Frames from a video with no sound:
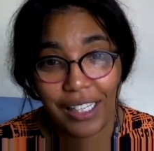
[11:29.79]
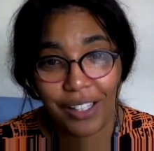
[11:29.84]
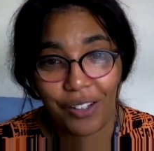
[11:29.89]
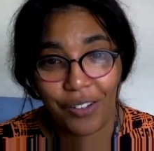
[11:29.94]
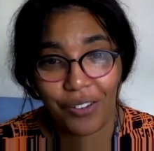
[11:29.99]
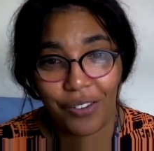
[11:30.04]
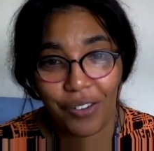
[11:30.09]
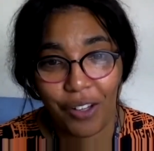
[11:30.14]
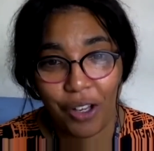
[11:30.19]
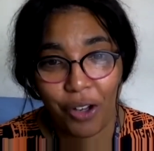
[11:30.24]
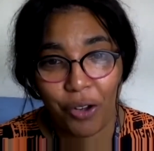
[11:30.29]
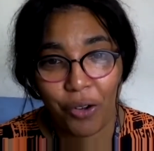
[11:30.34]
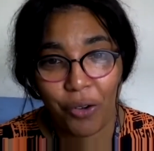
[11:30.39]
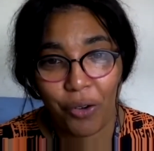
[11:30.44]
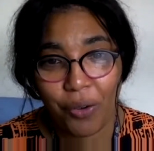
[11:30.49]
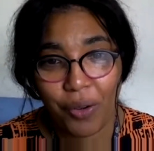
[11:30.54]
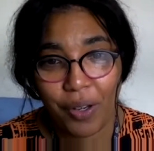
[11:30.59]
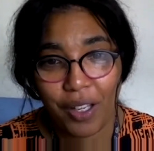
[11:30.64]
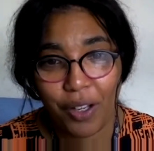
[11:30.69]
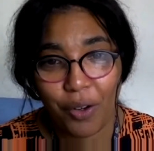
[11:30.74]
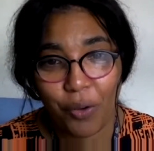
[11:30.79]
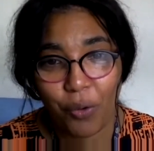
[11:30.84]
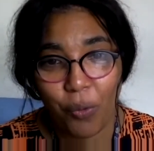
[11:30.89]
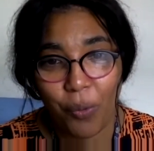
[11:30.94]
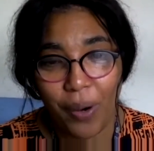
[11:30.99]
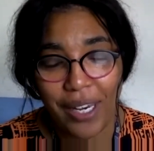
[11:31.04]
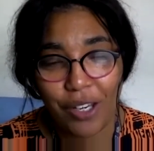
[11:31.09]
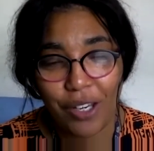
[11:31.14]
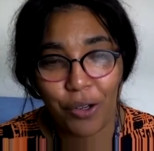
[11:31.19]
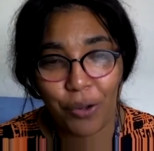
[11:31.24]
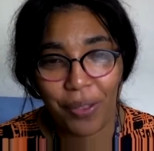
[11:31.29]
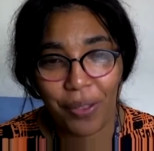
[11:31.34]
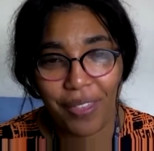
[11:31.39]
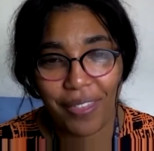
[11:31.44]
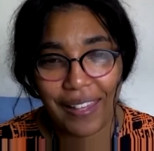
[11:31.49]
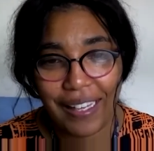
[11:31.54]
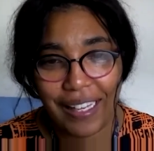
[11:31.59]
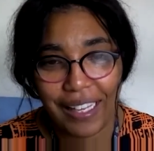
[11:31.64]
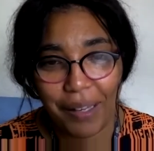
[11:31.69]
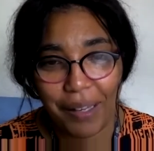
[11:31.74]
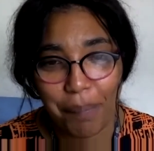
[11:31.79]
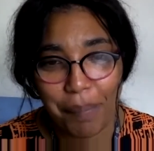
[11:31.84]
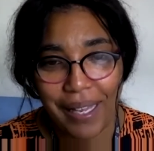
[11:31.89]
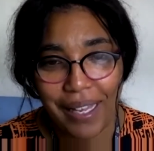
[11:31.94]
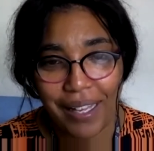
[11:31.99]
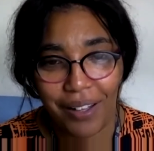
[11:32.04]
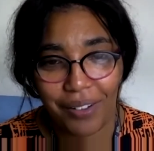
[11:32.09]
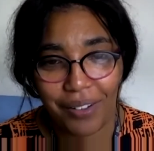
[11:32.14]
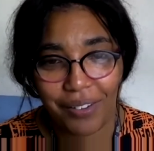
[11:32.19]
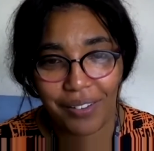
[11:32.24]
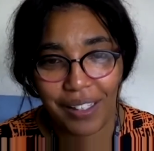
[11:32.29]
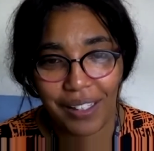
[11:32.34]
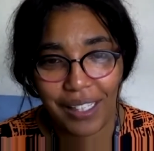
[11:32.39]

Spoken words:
So when you think about